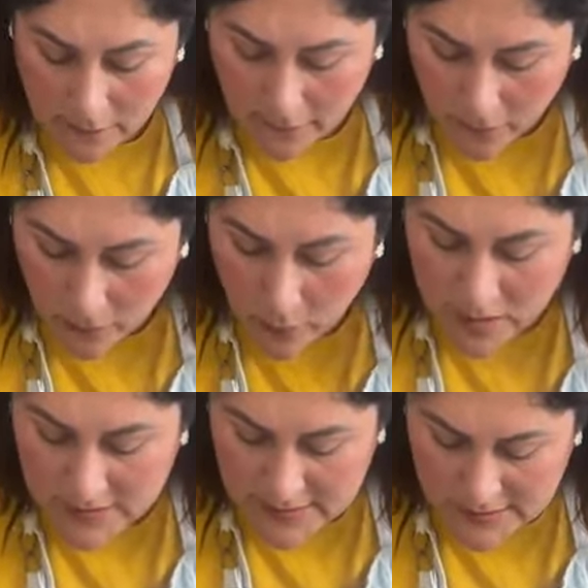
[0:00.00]
beautiful
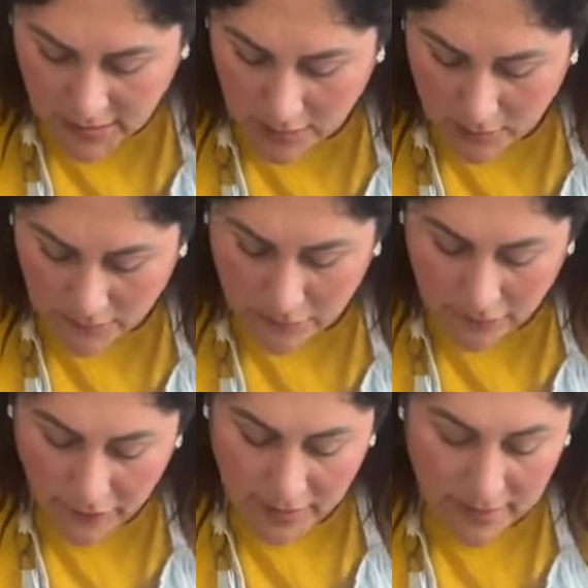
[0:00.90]
Wednesday, my
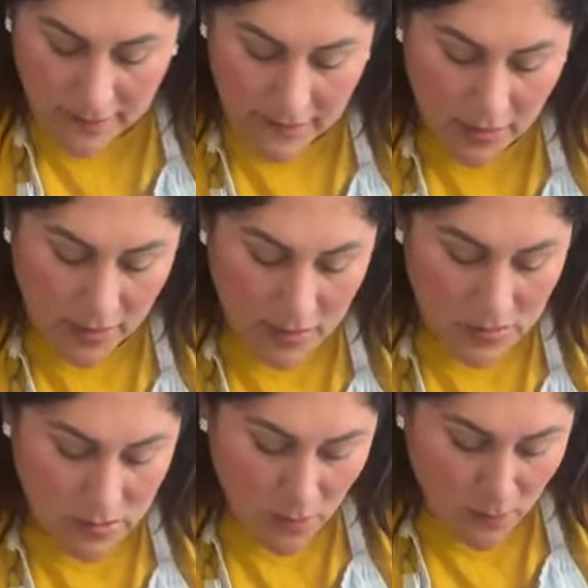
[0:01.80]
friend.
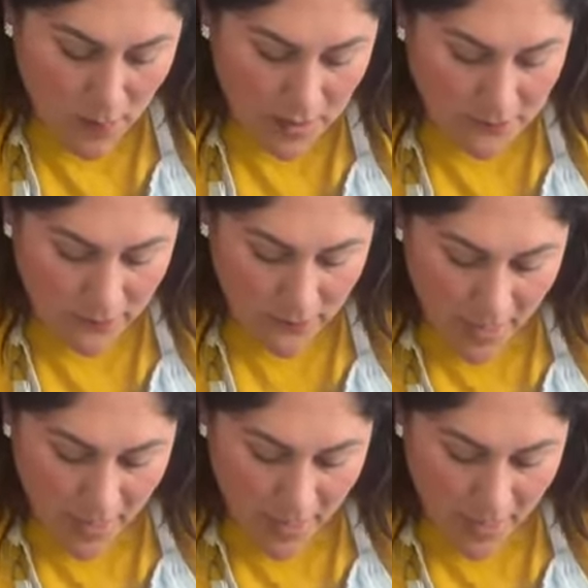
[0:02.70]
Thank you so much